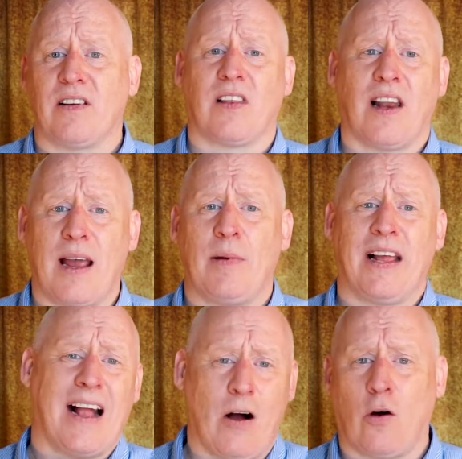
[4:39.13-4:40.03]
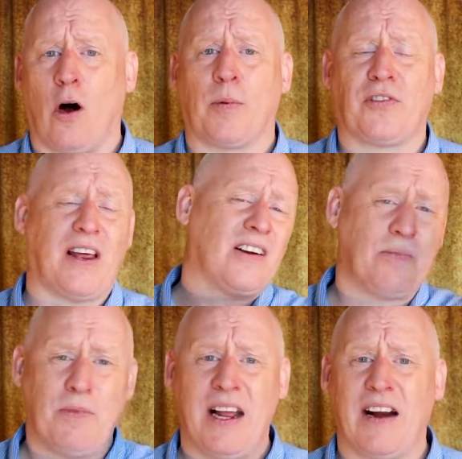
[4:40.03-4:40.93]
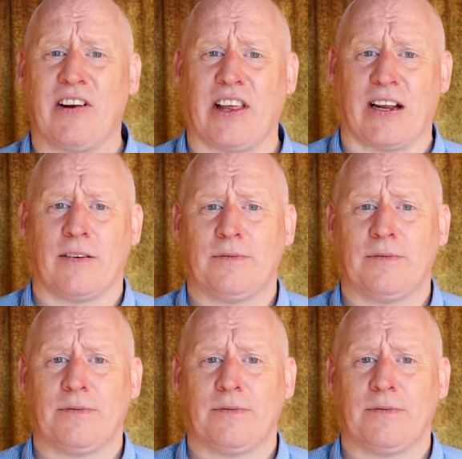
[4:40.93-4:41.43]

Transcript: to the labeling, alcohol percentage, everything.